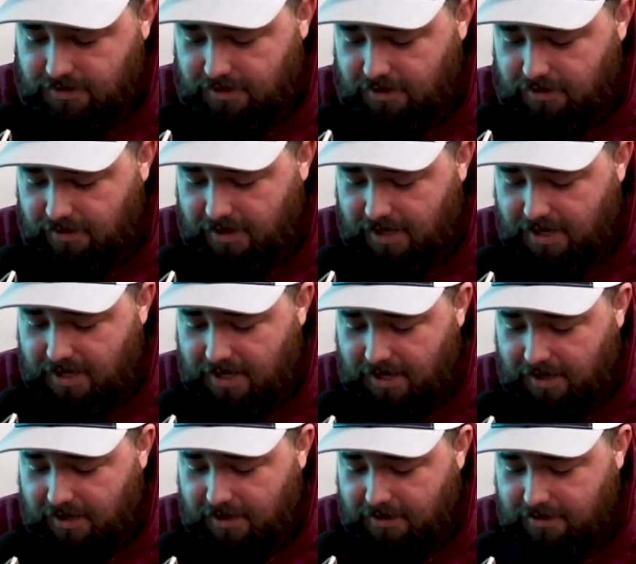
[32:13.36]
Okay.
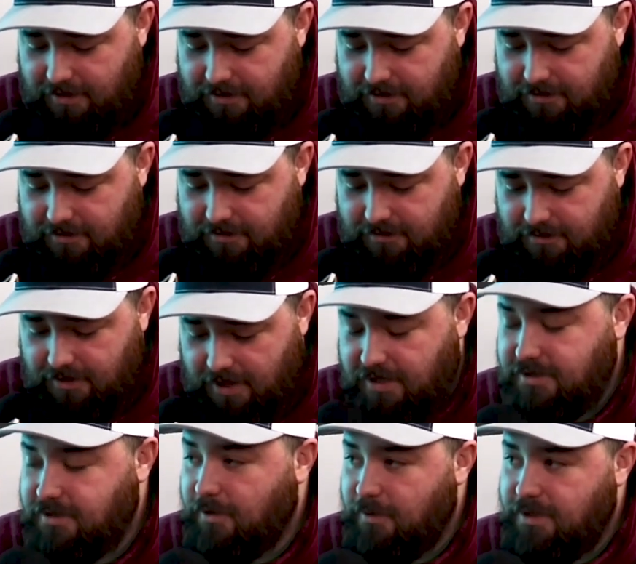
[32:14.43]

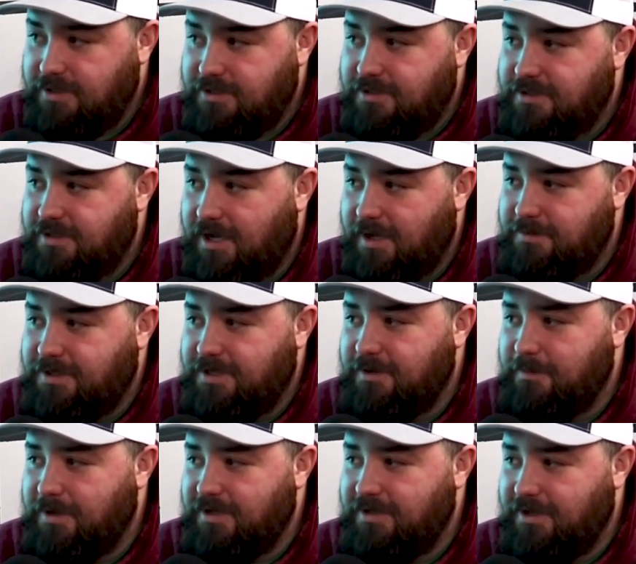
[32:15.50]
As always, top tier,
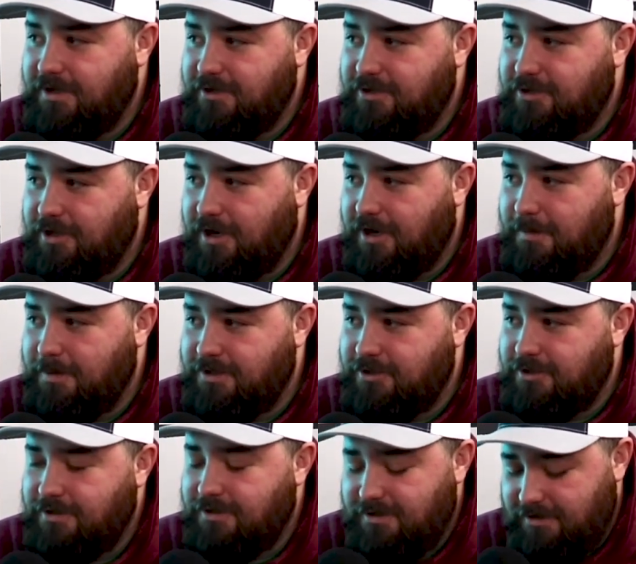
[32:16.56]
mid tier, garbage.
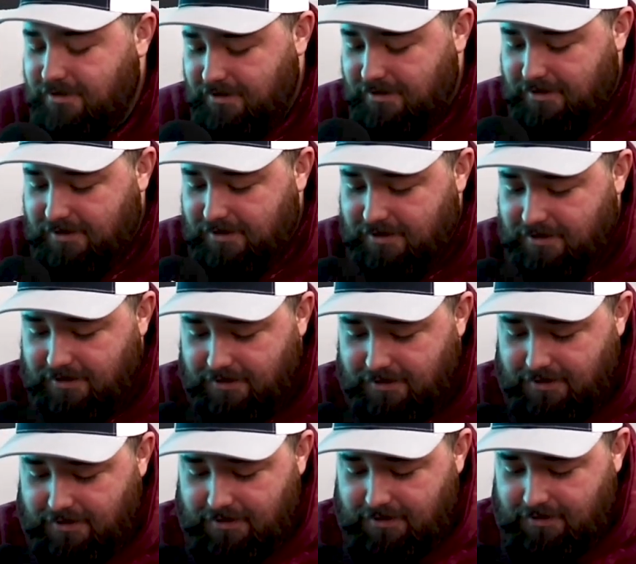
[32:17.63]
Okay.
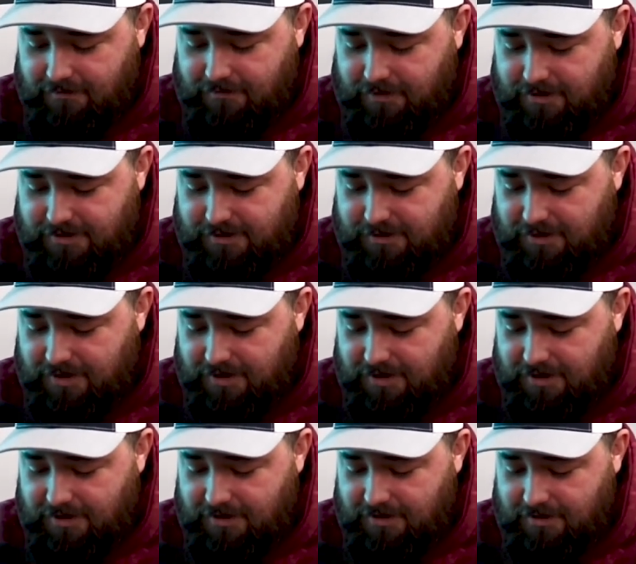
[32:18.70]
What are we
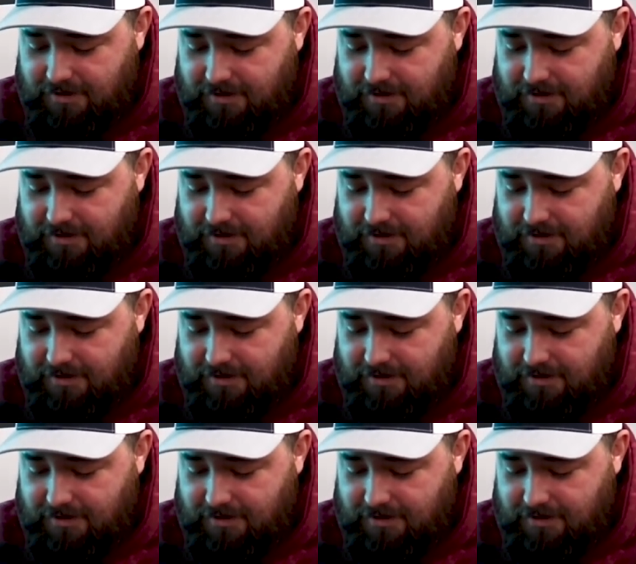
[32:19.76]
doing? What are we